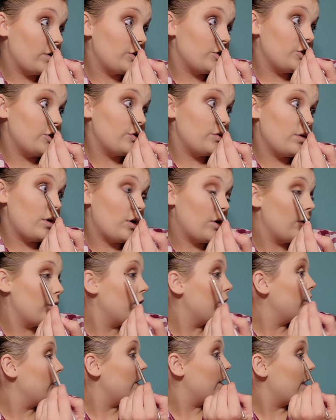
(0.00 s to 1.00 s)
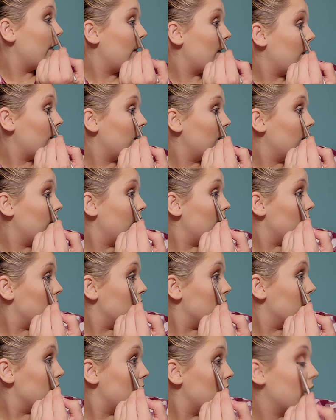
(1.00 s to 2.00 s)
that you already had
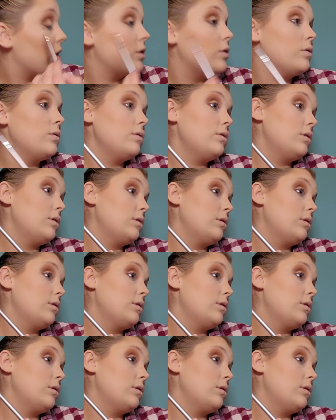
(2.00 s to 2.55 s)
laid down.